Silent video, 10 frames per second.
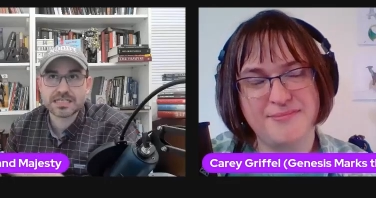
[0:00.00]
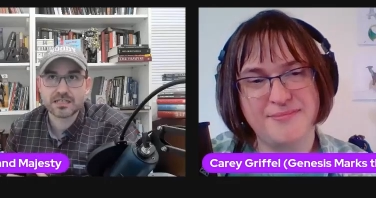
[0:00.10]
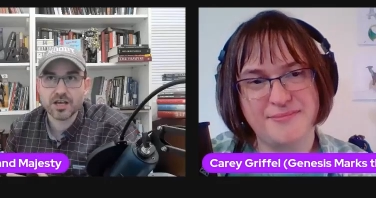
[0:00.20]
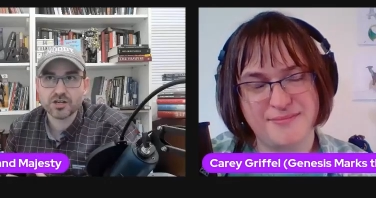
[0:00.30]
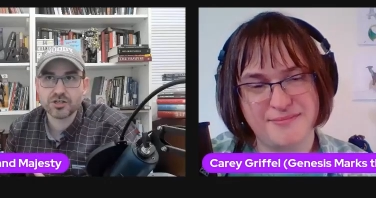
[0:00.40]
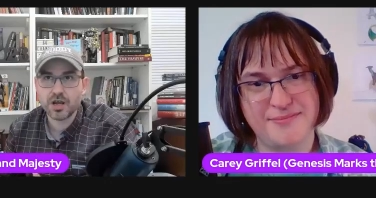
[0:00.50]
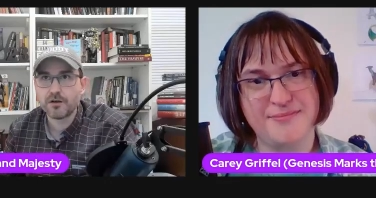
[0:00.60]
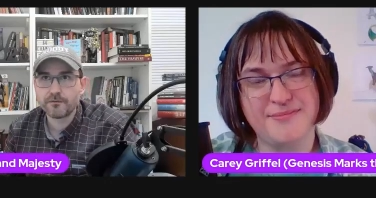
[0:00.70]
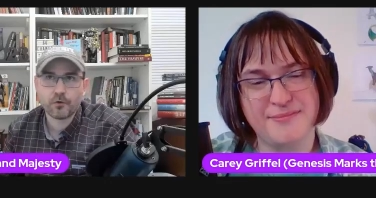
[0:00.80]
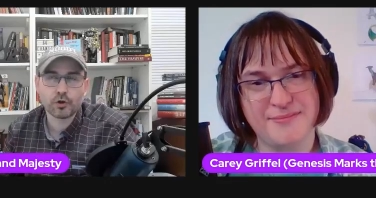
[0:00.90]
Speaker 1: slash
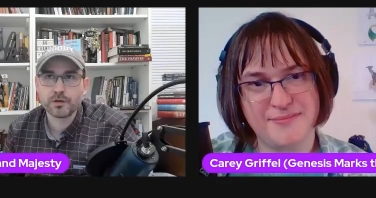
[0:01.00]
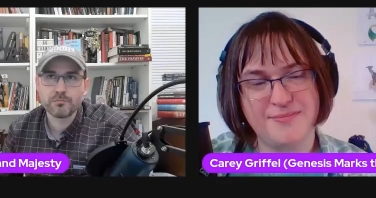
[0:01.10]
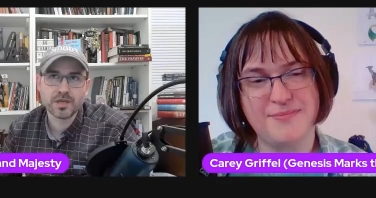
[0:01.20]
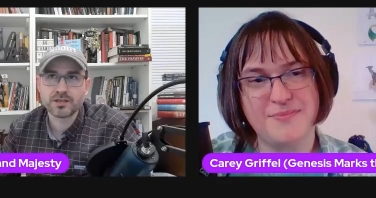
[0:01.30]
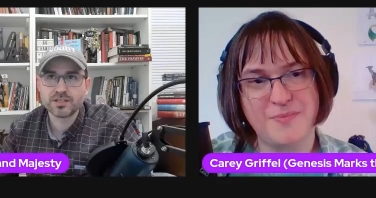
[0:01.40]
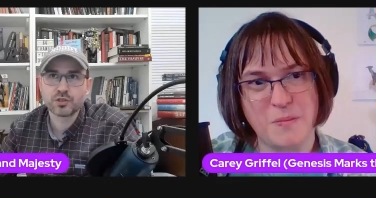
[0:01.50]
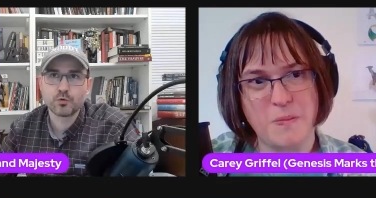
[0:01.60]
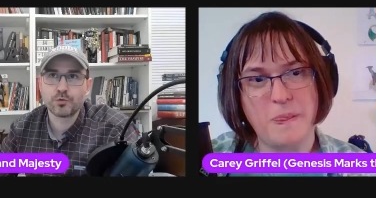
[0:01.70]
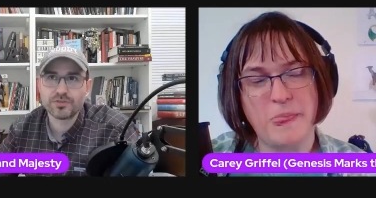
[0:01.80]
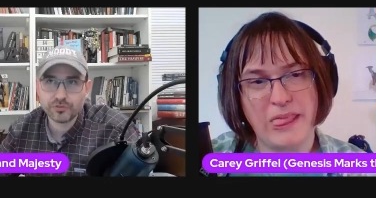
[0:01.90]
fallen beings
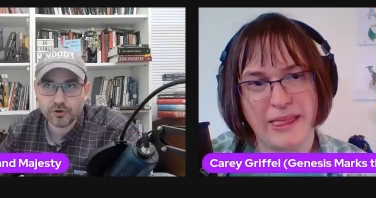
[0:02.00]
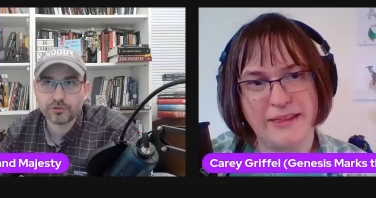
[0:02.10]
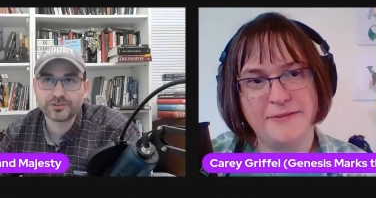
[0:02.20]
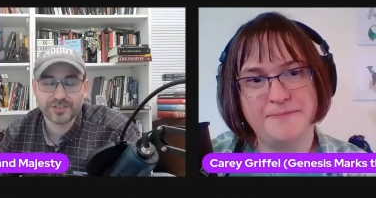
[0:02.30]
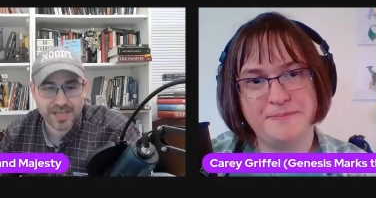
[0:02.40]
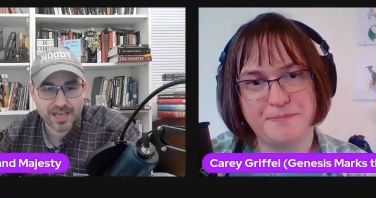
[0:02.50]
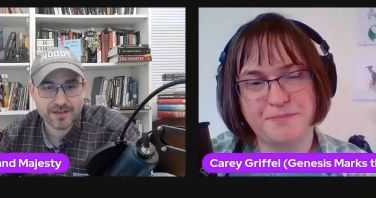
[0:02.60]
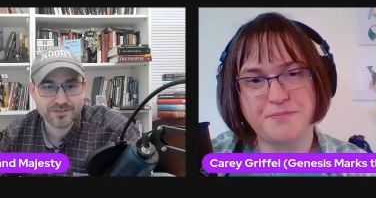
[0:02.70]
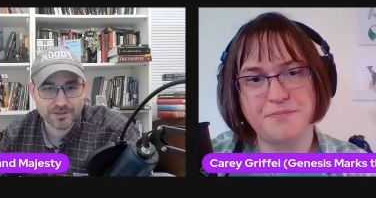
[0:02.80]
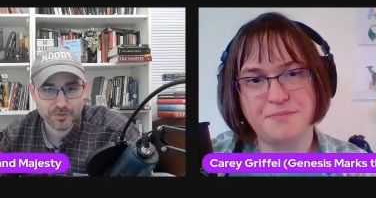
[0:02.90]
who thought they
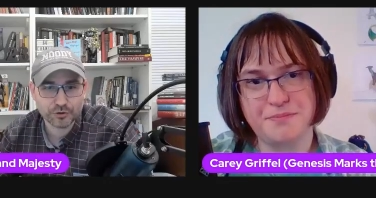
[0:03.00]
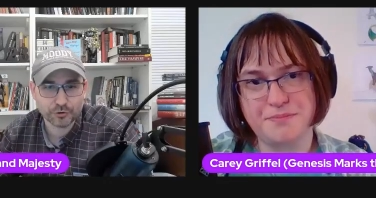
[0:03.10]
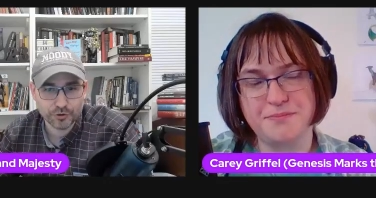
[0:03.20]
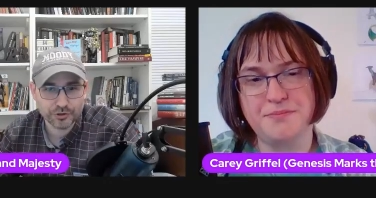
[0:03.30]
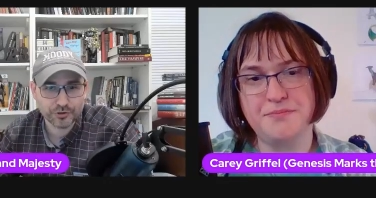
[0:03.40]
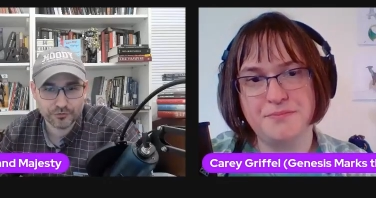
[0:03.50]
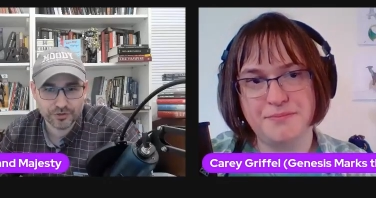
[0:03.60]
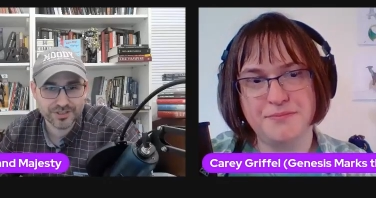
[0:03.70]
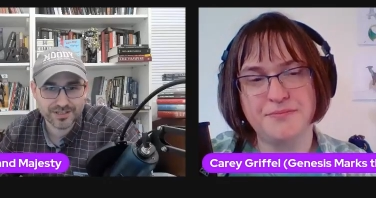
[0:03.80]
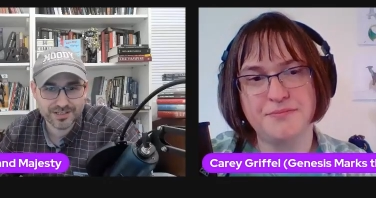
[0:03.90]
have some authority
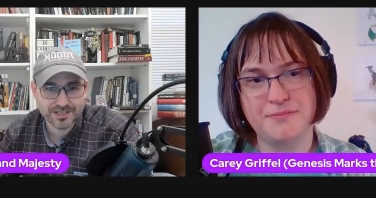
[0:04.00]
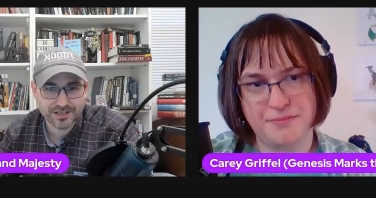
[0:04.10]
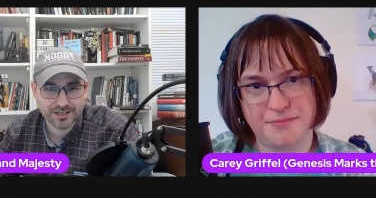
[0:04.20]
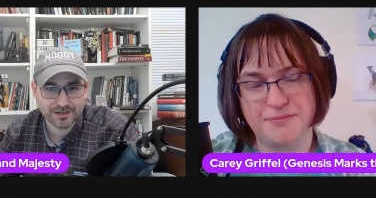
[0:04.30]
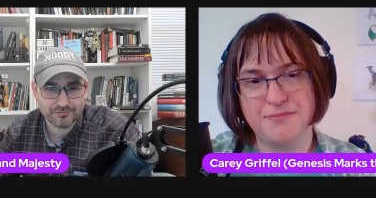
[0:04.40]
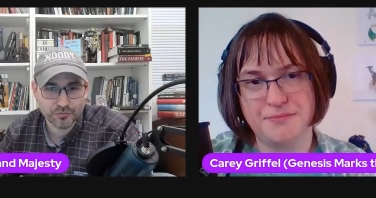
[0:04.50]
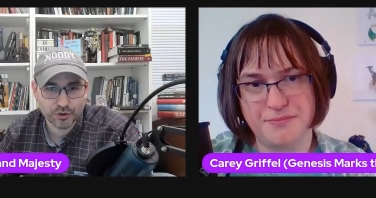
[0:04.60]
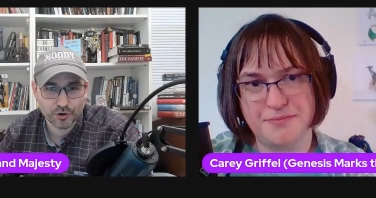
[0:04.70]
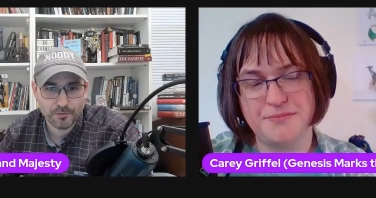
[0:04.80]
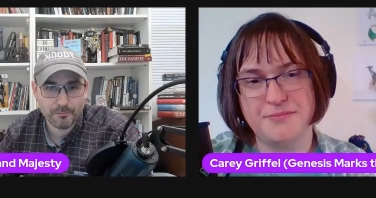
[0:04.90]
over these, um, you
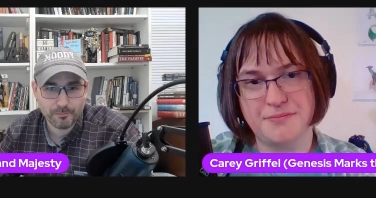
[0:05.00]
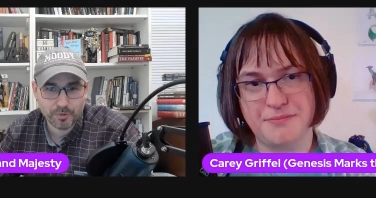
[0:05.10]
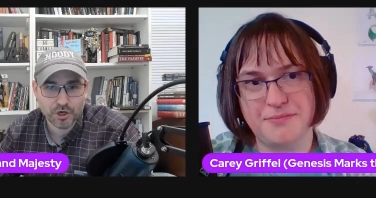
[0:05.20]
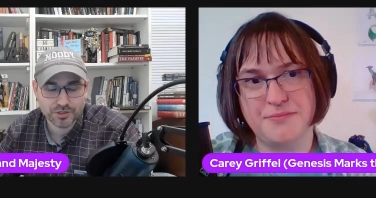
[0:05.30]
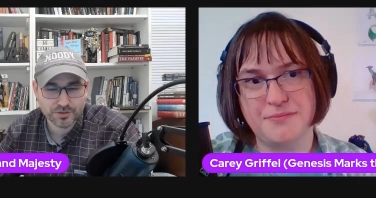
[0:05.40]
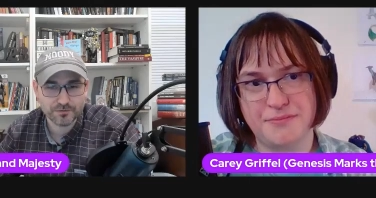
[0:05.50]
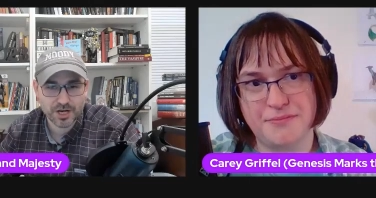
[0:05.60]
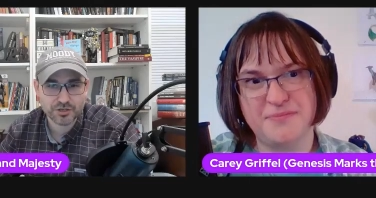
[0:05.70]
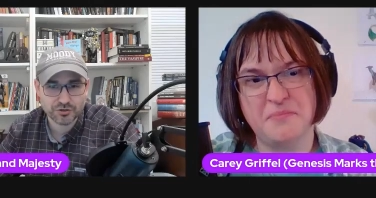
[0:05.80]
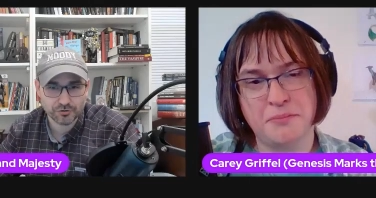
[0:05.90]
know, parts of
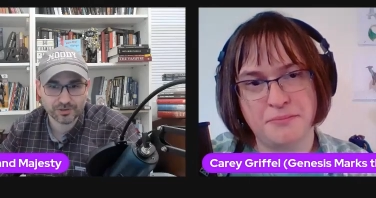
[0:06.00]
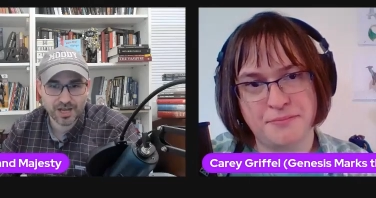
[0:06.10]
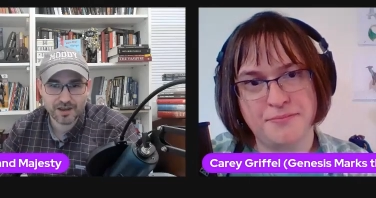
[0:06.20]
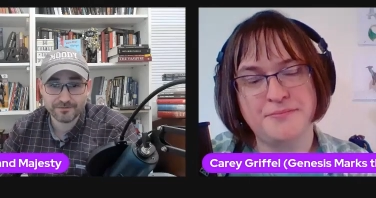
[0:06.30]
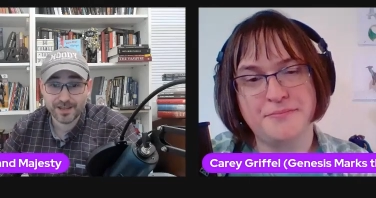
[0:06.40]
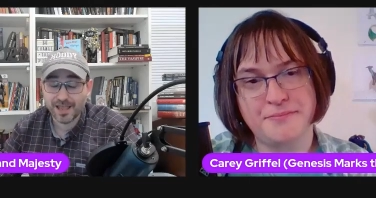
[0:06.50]
nature or life.